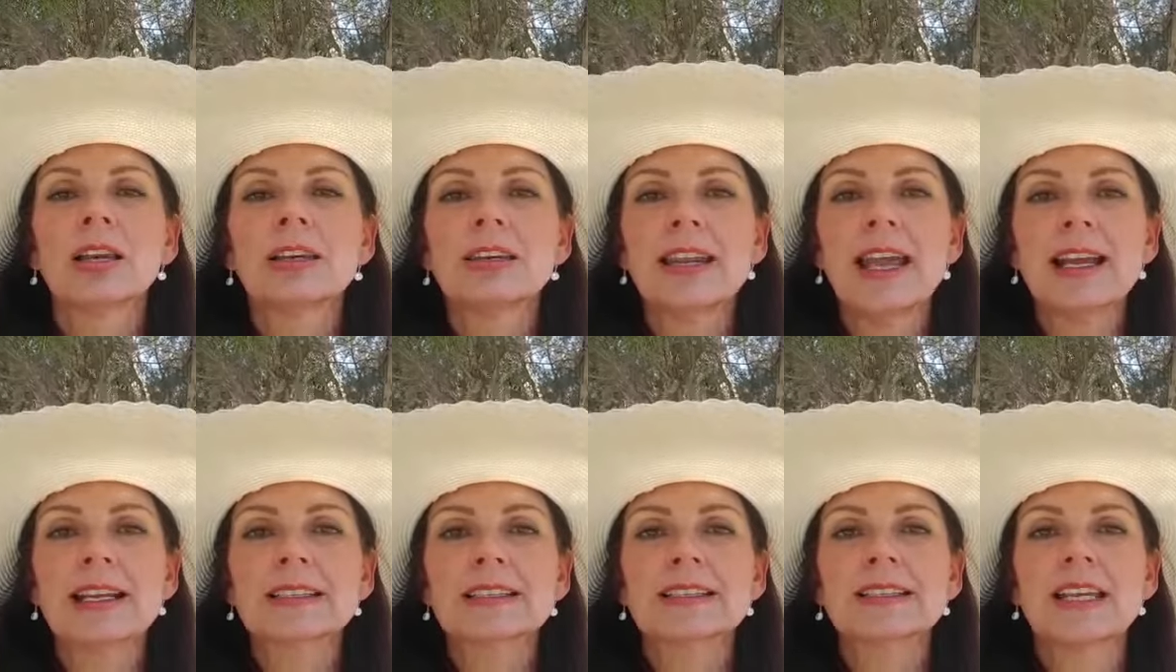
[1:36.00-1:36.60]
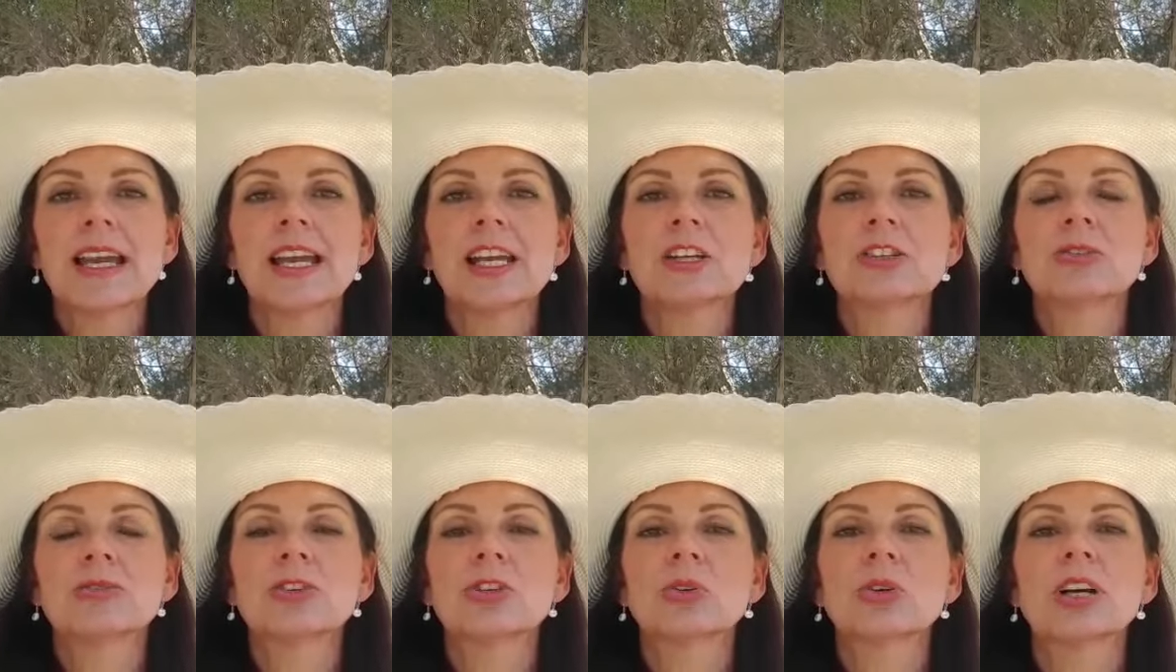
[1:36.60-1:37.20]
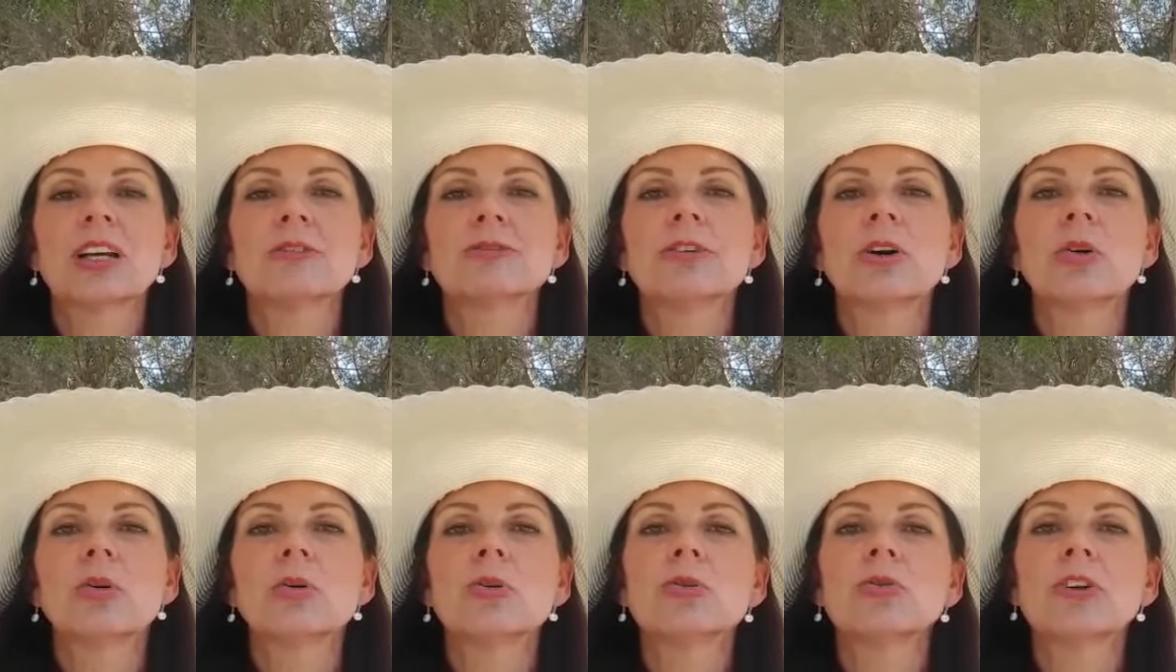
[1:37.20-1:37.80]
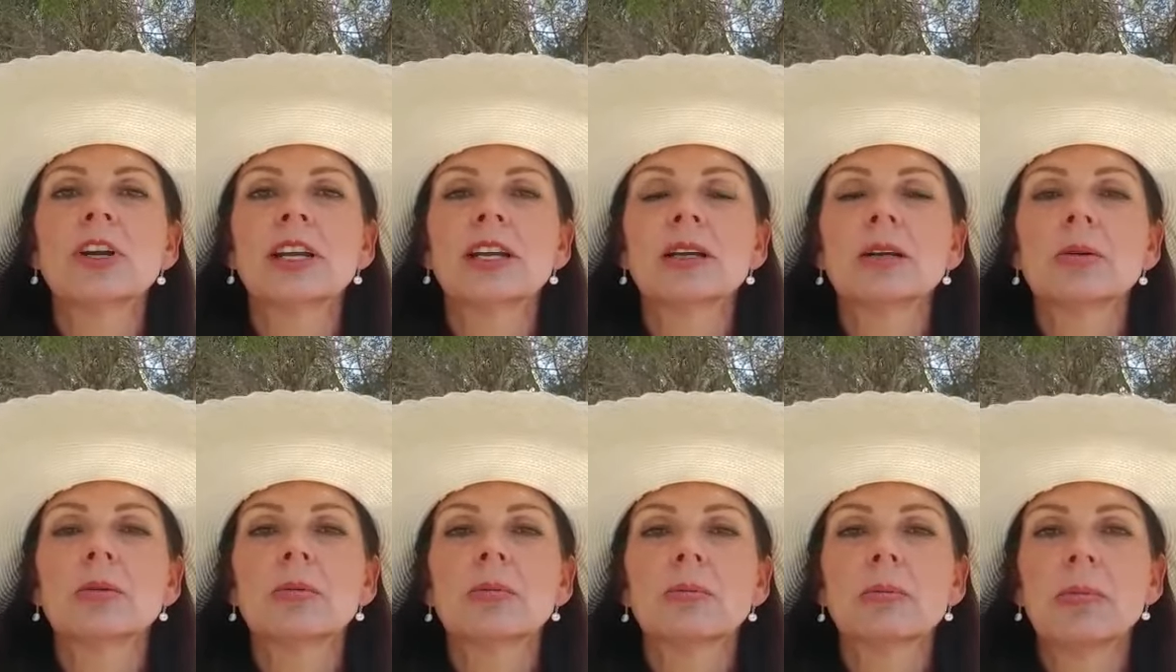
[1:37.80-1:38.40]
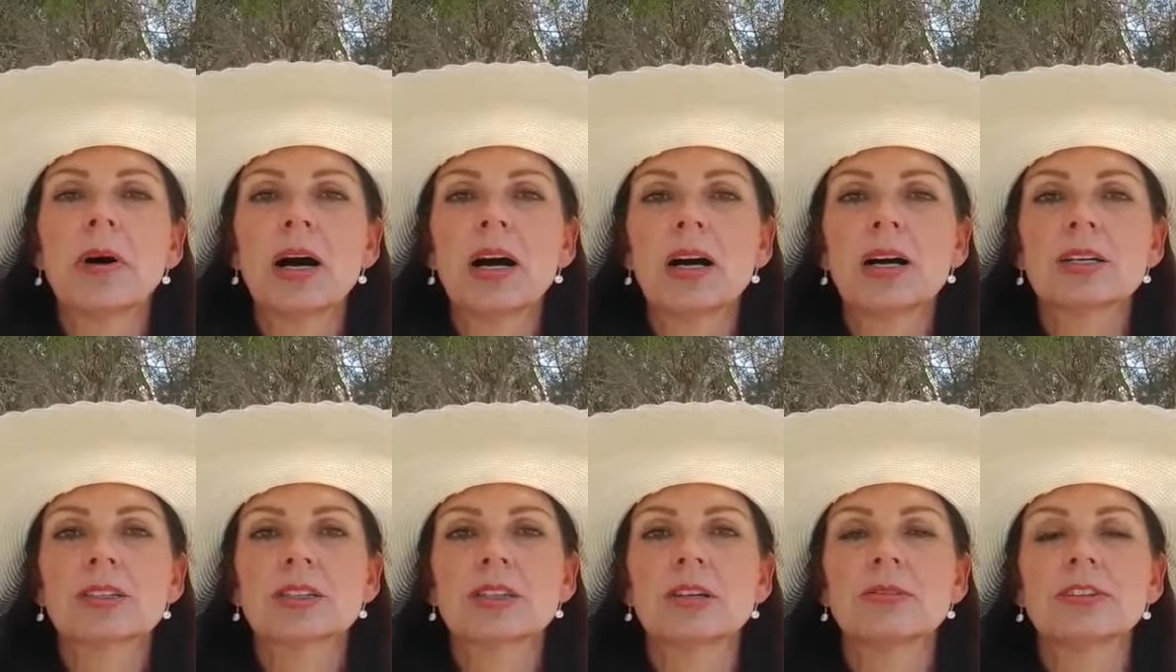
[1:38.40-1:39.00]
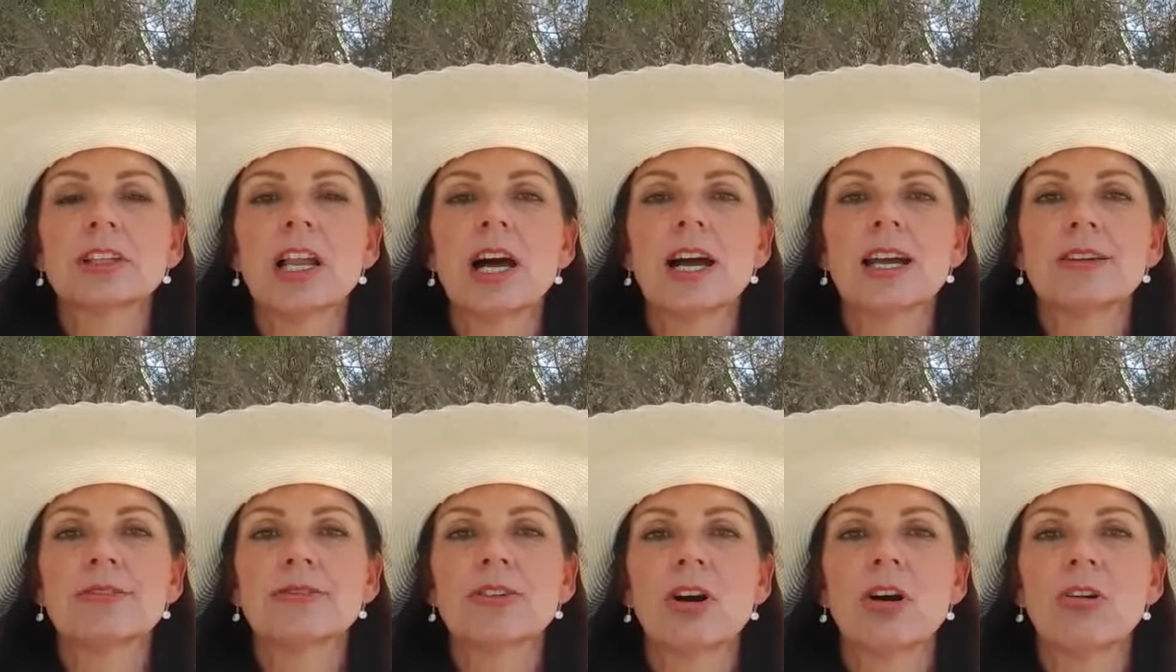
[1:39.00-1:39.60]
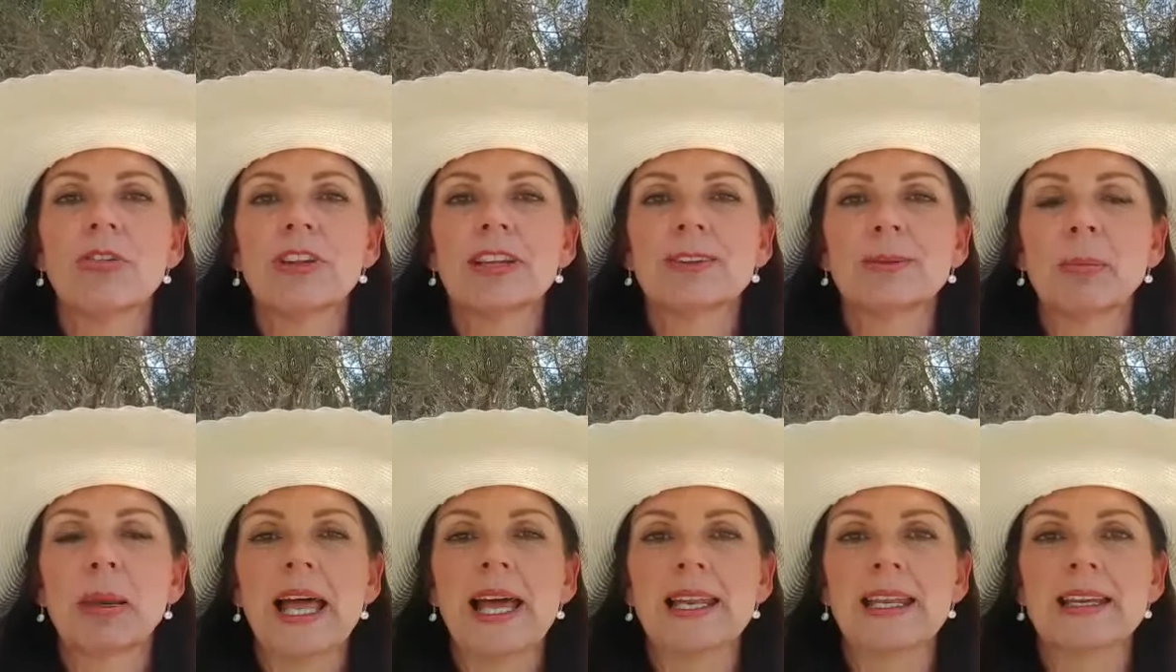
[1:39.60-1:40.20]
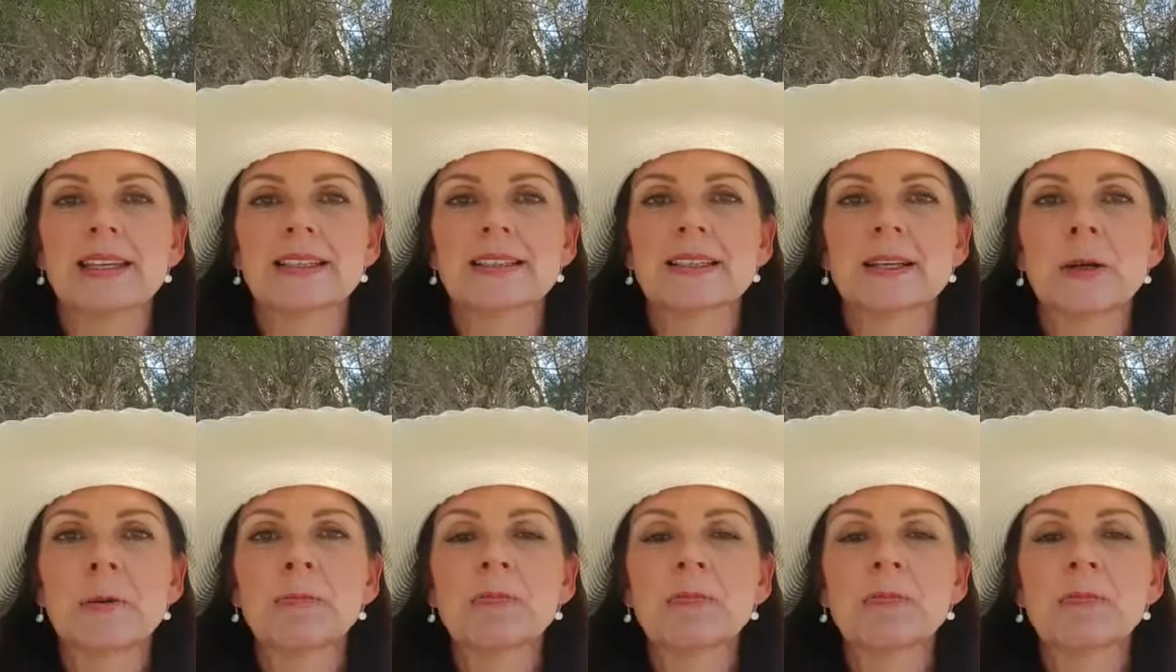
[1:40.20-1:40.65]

next stage of your evolving part of life on this planet.